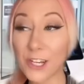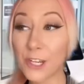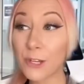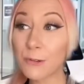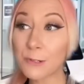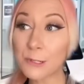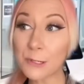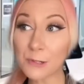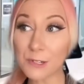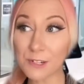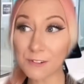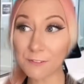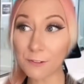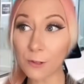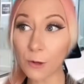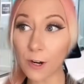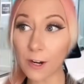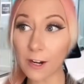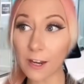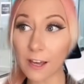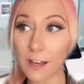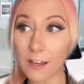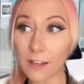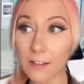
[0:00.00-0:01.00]
Are you new to
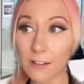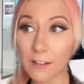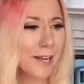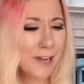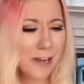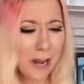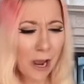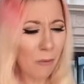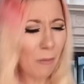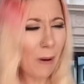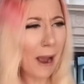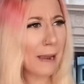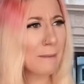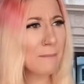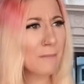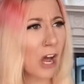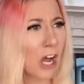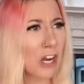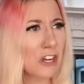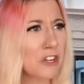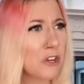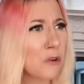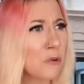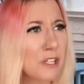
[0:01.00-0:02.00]
Florida? No, I'm
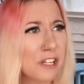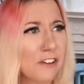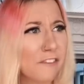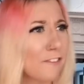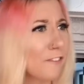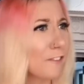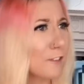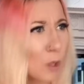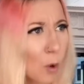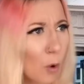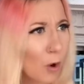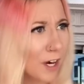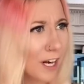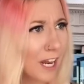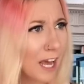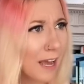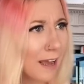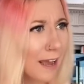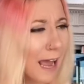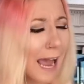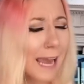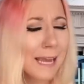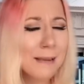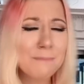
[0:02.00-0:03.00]
not new to Florida.
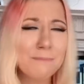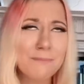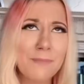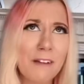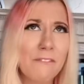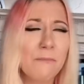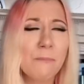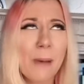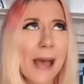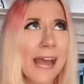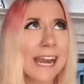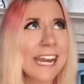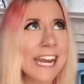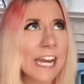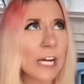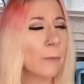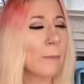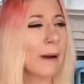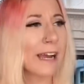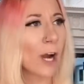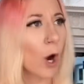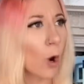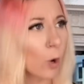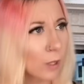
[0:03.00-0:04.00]
I've been
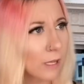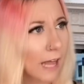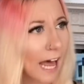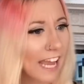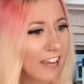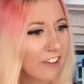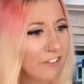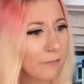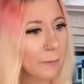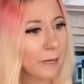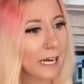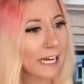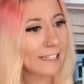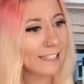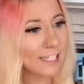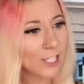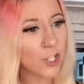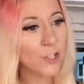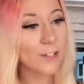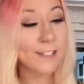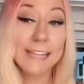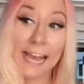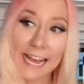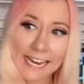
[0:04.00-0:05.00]
here my whole life, but I
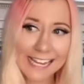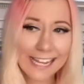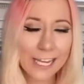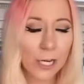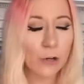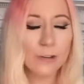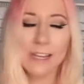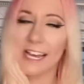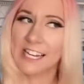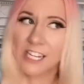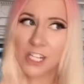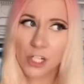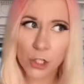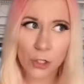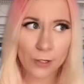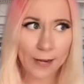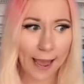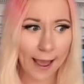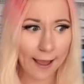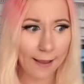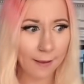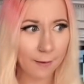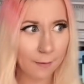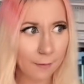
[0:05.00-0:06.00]
did just get here
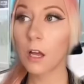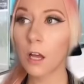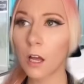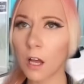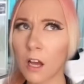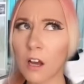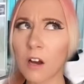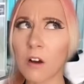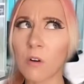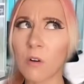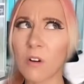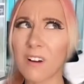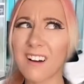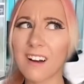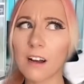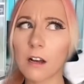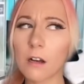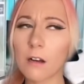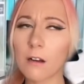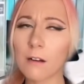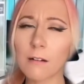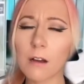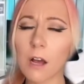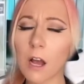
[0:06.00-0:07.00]
yesterday. Oh,
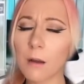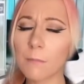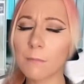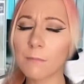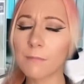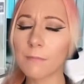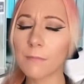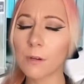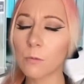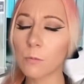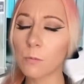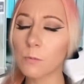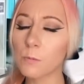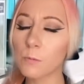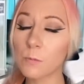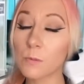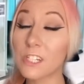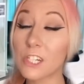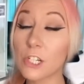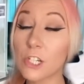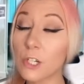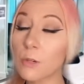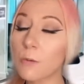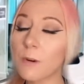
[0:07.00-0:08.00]
um,
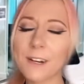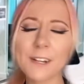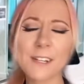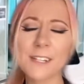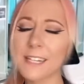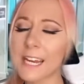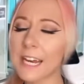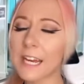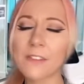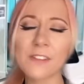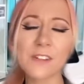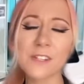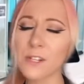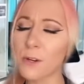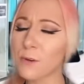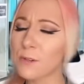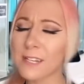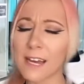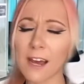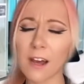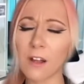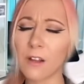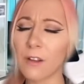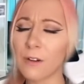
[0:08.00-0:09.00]
did you want to stay in this
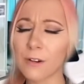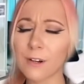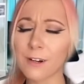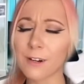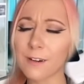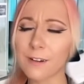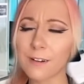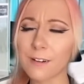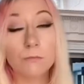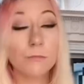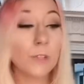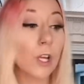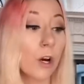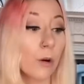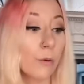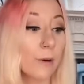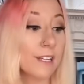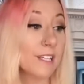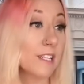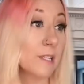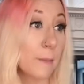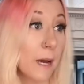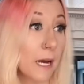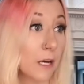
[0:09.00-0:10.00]
hotel or no,
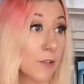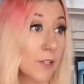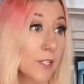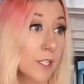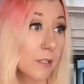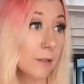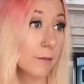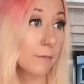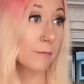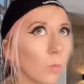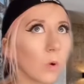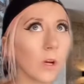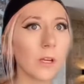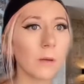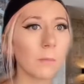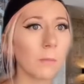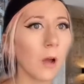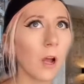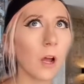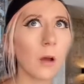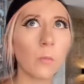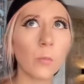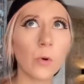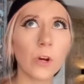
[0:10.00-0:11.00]
it smells.
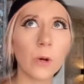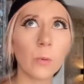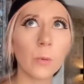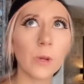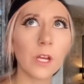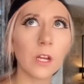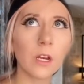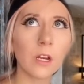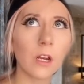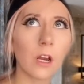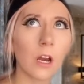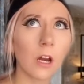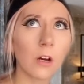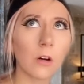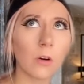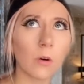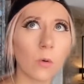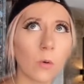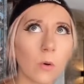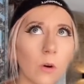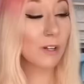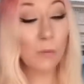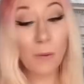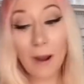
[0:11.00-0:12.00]
What, mom, where are we gonna
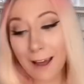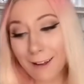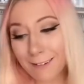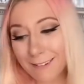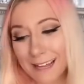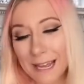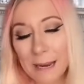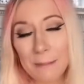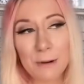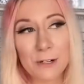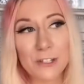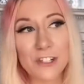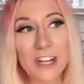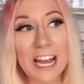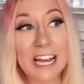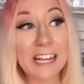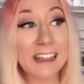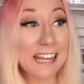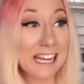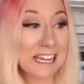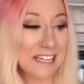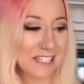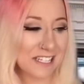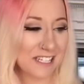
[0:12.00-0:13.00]
go? Well,
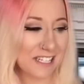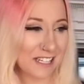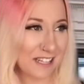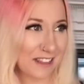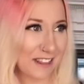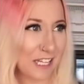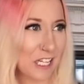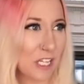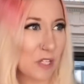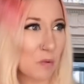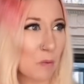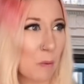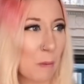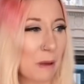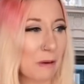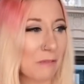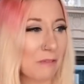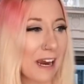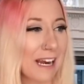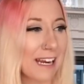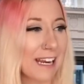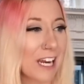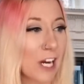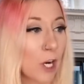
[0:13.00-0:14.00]
Amberjack, thanks to this
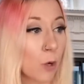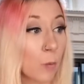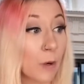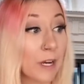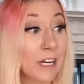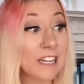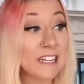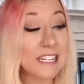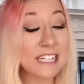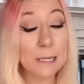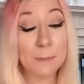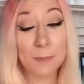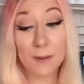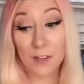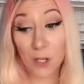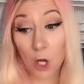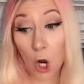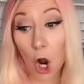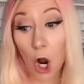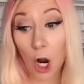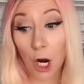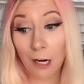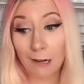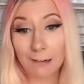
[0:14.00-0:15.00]
woman right here, we're gonna sleep in the
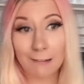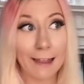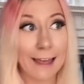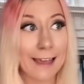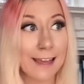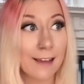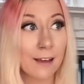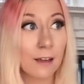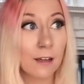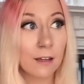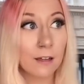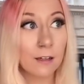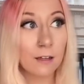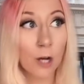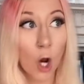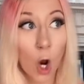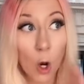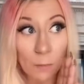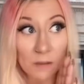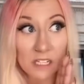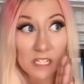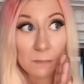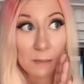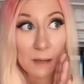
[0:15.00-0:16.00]
car, like
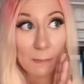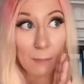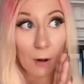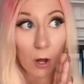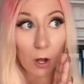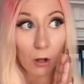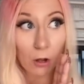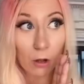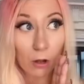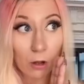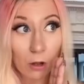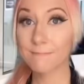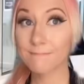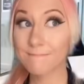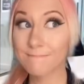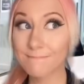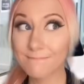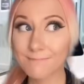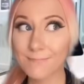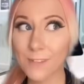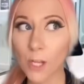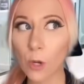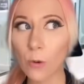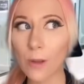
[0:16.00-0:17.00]
homeless people.
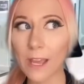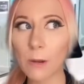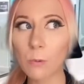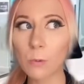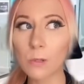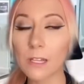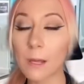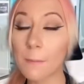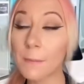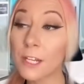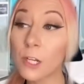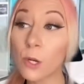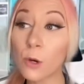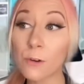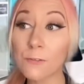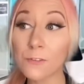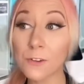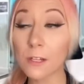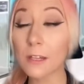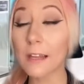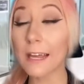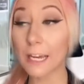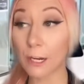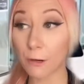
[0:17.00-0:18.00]
Okay, well, let me know
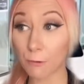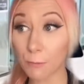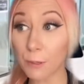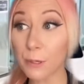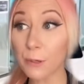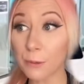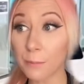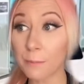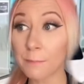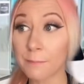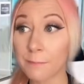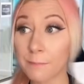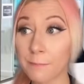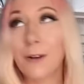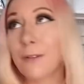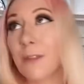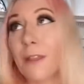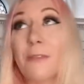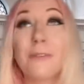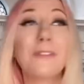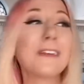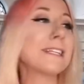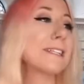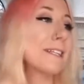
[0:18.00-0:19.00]
if you'd like a room.
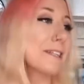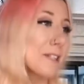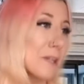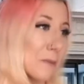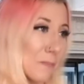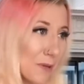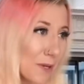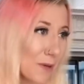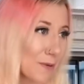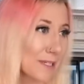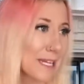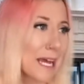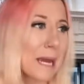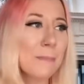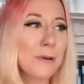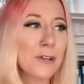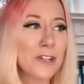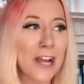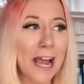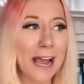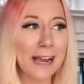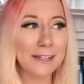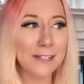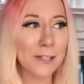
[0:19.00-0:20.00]
Uh, this is abuse.
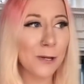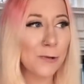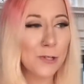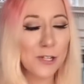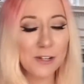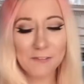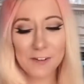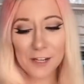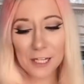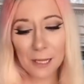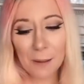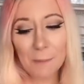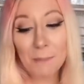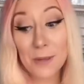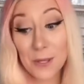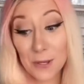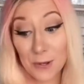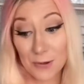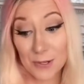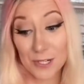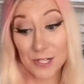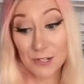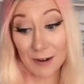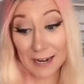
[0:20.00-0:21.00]
Amberjack, don't you feel
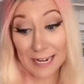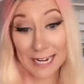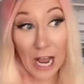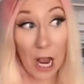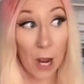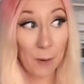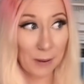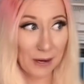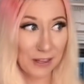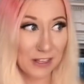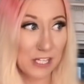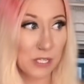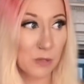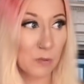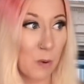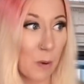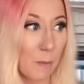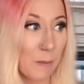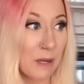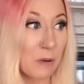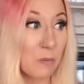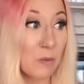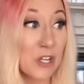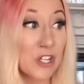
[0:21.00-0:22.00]
abused right now by this
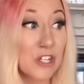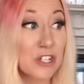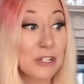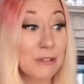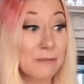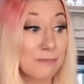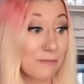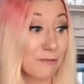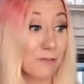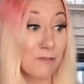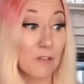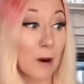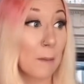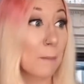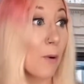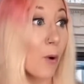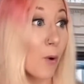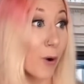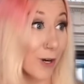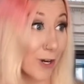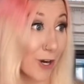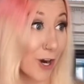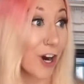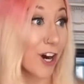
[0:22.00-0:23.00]
woman? We should
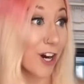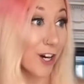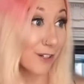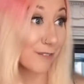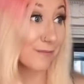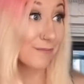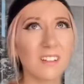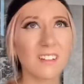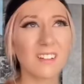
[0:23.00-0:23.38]
report her.